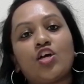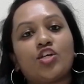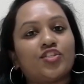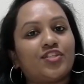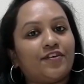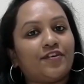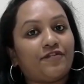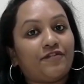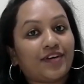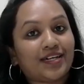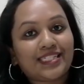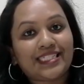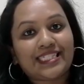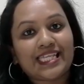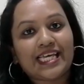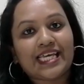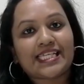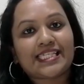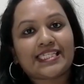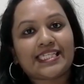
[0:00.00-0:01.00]
So the first
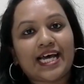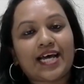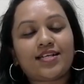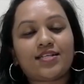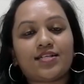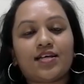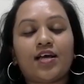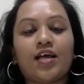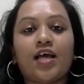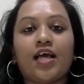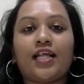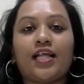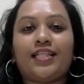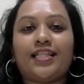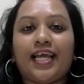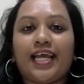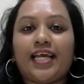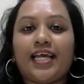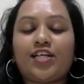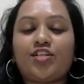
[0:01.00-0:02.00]
thing is that
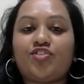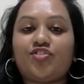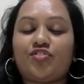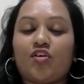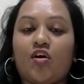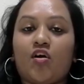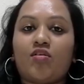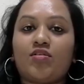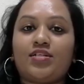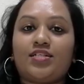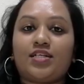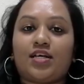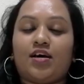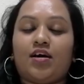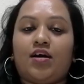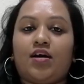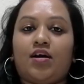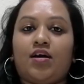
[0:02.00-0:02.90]
they do not